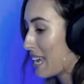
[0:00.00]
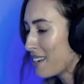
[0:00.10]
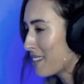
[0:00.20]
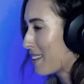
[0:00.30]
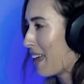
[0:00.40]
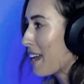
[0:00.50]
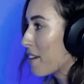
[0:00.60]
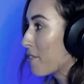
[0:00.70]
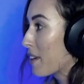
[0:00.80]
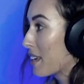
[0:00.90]
and in
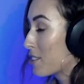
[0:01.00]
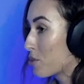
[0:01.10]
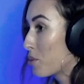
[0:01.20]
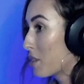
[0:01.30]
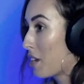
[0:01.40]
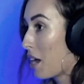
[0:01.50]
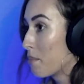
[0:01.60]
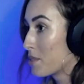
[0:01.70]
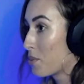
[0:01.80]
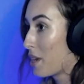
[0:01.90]
life, like it truly
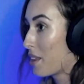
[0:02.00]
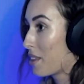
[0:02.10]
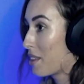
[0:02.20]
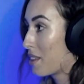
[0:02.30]
comes with